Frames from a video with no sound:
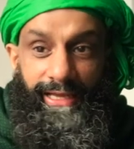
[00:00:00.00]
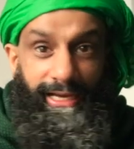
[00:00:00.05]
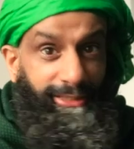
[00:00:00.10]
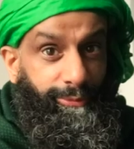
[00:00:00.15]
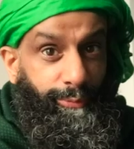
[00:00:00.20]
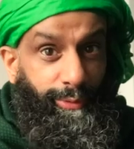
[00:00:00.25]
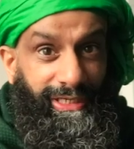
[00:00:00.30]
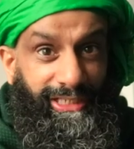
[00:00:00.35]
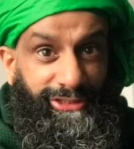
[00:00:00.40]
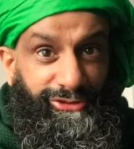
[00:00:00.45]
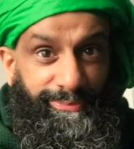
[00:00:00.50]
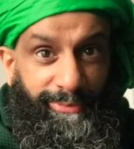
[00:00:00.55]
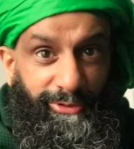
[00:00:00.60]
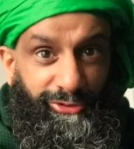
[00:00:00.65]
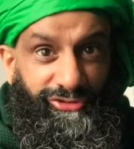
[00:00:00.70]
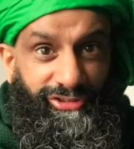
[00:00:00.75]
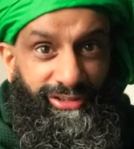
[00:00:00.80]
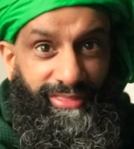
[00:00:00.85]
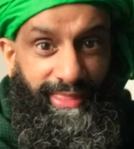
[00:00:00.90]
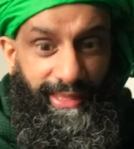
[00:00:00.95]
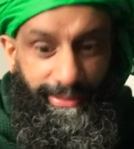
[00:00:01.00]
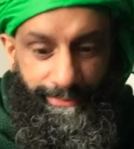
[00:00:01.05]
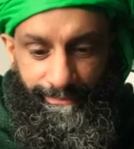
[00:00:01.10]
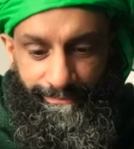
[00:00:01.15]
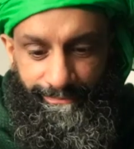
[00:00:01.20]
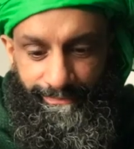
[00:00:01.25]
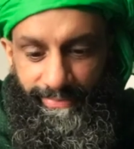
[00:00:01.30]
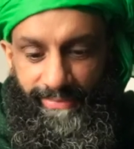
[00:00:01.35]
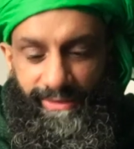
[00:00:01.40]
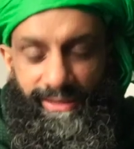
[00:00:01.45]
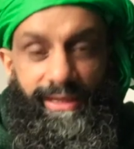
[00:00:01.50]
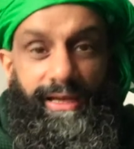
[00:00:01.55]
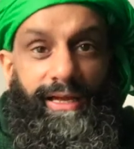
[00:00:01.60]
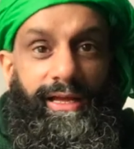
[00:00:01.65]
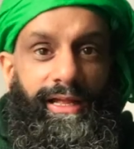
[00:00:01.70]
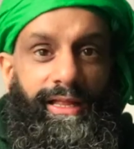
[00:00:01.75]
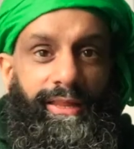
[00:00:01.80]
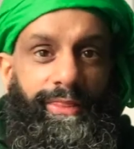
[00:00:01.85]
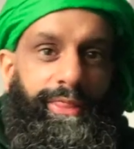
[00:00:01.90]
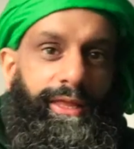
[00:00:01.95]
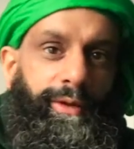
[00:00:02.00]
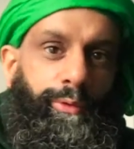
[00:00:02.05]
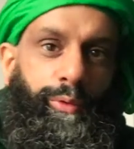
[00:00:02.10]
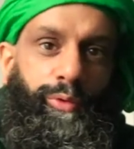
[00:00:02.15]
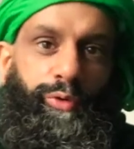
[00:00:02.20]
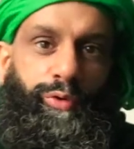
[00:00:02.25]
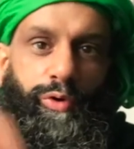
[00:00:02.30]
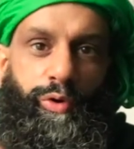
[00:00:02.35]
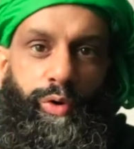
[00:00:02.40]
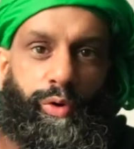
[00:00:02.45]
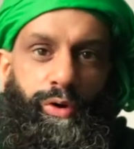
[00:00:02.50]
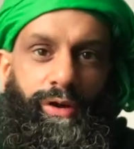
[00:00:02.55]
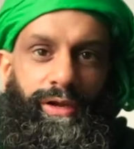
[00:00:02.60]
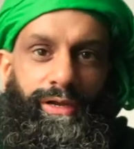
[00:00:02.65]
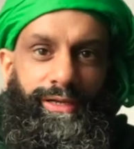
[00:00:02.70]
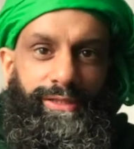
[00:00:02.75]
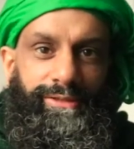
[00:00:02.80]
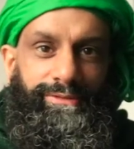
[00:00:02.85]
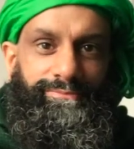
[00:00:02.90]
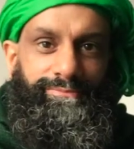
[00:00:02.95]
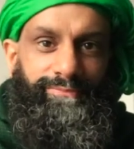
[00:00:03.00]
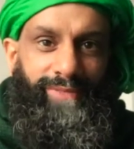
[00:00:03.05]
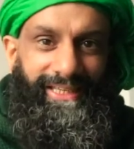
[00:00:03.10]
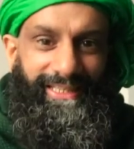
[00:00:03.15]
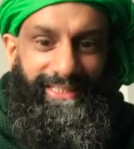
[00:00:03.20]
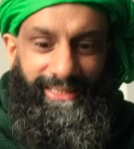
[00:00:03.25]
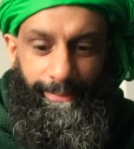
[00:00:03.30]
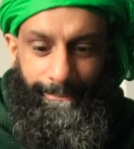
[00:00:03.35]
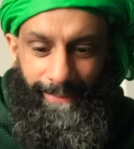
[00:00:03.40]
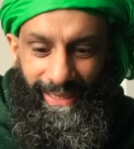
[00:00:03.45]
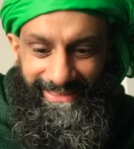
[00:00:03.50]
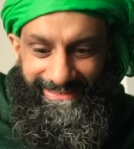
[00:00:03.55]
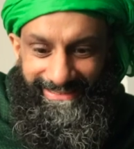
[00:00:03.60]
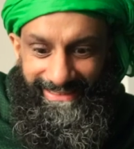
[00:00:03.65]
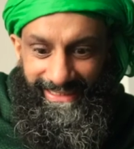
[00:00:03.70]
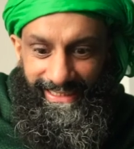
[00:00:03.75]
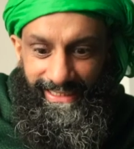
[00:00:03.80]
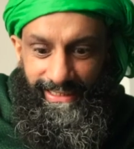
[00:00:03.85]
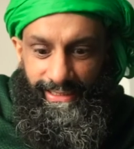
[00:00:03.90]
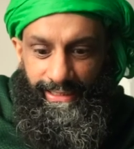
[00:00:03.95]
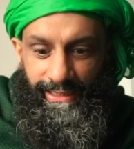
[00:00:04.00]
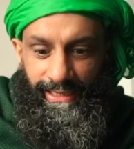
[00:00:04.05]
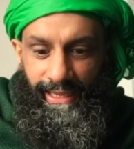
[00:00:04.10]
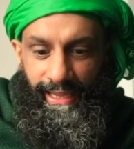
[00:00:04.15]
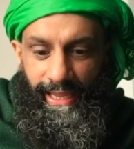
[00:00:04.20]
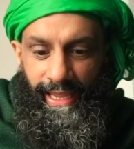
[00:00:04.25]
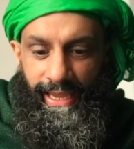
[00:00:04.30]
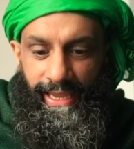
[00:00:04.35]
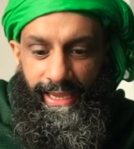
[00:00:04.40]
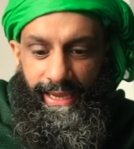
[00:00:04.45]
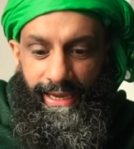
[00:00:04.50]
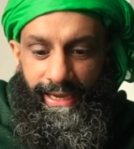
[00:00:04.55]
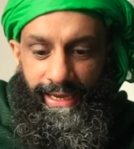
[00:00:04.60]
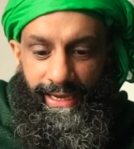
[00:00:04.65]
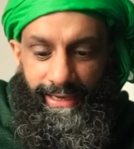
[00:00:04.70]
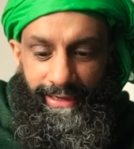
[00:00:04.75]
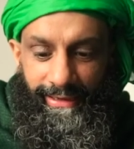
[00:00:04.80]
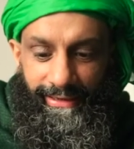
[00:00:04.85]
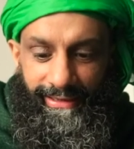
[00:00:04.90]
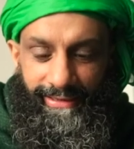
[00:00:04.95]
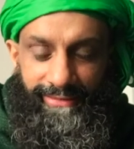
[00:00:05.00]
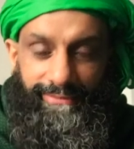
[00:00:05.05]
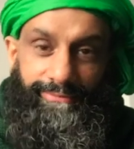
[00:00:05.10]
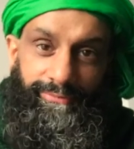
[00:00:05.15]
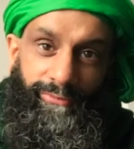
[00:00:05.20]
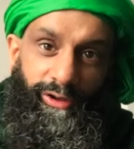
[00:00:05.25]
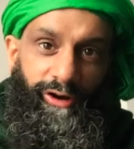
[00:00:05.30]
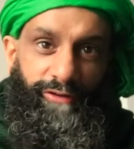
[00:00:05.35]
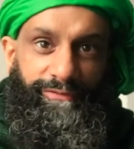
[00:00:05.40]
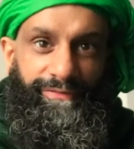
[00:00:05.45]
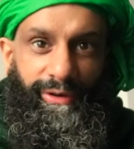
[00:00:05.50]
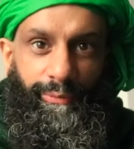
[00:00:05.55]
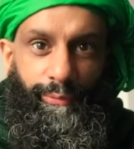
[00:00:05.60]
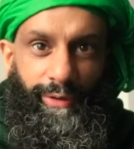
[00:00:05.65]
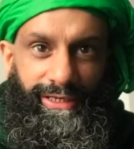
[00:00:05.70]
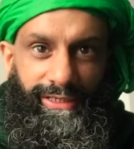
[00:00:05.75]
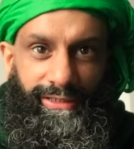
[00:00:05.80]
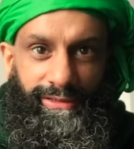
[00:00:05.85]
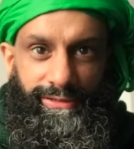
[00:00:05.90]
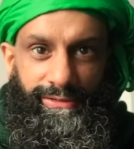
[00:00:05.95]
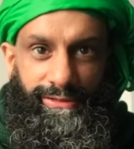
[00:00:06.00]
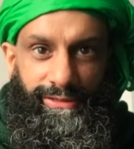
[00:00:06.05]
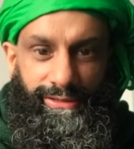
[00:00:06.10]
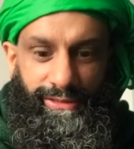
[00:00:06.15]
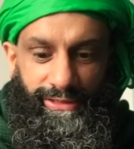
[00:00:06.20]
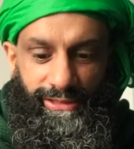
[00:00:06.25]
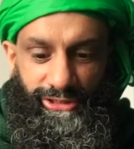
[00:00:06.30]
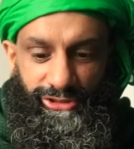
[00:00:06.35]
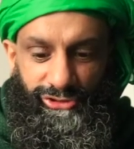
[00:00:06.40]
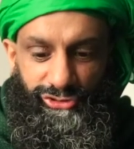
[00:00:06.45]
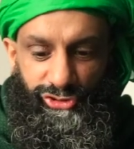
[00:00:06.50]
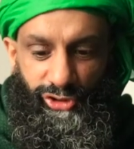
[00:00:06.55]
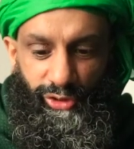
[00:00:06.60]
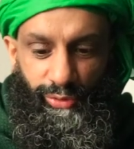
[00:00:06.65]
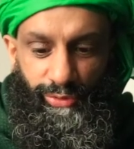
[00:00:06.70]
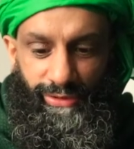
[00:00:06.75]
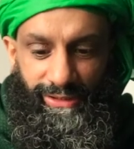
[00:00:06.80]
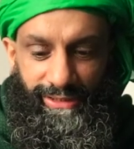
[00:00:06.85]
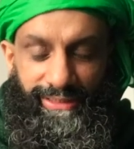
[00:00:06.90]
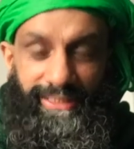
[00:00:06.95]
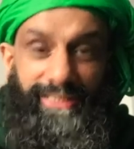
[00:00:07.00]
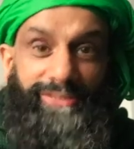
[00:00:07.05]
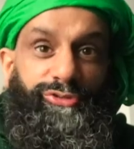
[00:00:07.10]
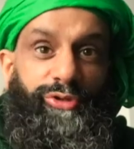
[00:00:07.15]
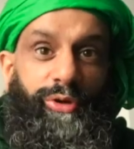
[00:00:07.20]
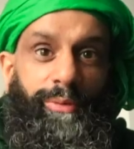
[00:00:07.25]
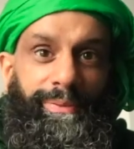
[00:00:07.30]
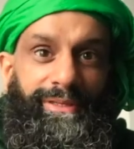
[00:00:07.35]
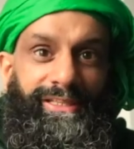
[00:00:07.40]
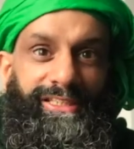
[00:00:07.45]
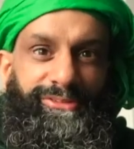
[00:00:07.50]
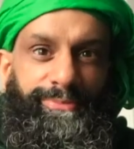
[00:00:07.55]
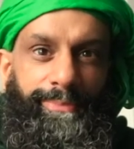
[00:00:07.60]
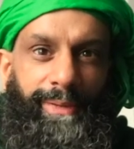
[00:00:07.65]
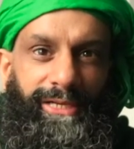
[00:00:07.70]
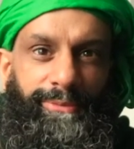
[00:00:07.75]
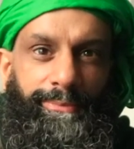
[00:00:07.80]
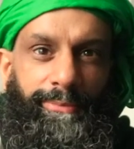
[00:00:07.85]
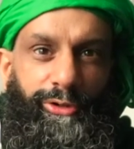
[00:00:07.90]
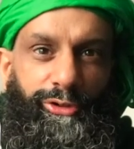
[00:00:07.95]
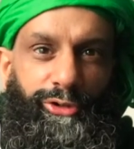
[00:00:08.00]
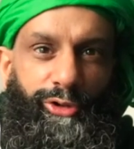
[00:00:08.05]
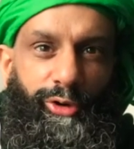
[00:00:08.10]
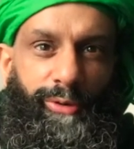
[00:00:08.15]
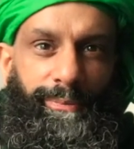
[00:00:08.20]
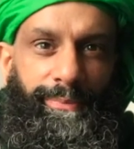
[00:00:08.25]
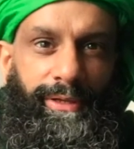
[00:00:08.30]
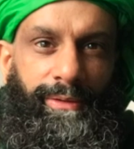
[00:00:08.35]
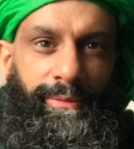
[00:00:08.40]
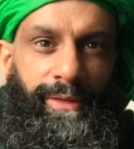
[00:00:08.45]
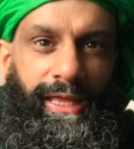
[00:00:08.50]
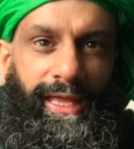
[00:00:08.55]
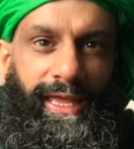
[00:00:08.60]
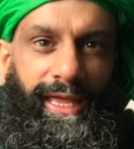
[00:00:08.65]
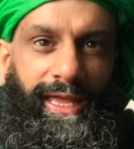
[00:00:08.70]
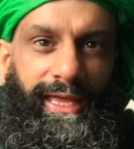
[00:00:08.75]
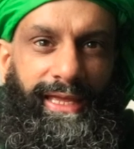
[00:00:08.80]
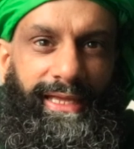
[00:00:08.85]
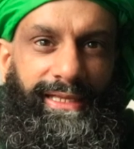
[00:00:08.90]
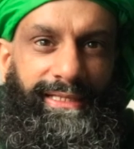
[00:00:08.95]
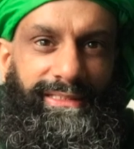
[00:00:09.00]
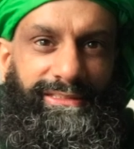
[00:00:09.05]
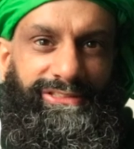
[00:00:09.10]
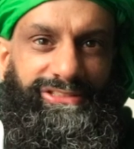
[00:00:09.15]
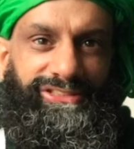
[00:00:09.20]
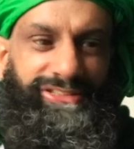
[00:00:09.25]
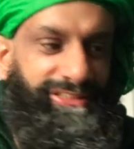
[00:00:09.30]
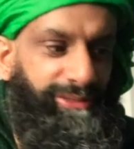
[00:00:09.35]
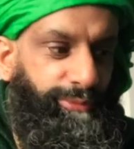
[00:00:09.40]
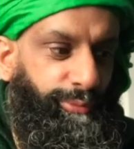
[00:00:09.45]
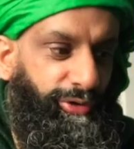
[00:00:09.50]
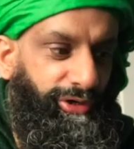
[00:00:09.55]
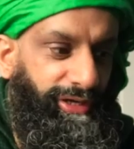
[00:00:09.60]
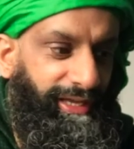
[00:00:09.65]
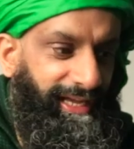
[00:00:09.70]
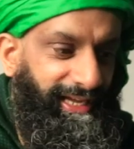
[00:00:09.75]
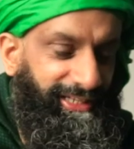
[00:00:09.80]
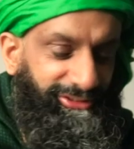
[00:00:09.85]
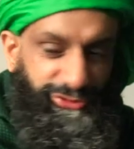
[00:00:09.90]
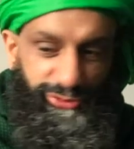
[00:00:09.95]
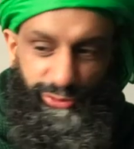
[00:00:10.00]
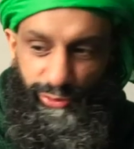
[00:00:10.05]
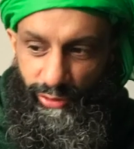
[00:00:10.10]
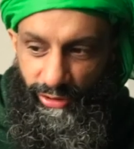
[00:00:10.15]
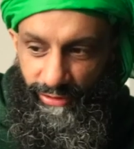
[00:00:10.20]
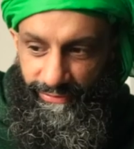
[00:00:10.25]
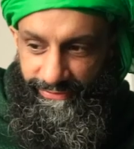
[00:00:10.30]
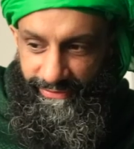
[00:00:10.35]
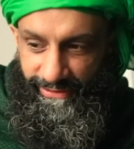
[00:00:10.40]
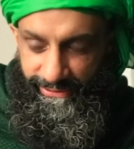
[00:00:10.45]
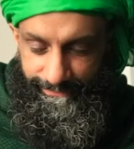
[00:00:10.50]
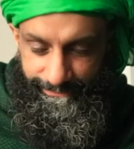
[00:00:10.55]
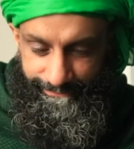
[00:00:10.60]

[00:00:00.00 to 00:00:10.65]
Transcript: when I spotted them, they were in the basket, and off I went. So let's open this bad boy up and see what it has to offer.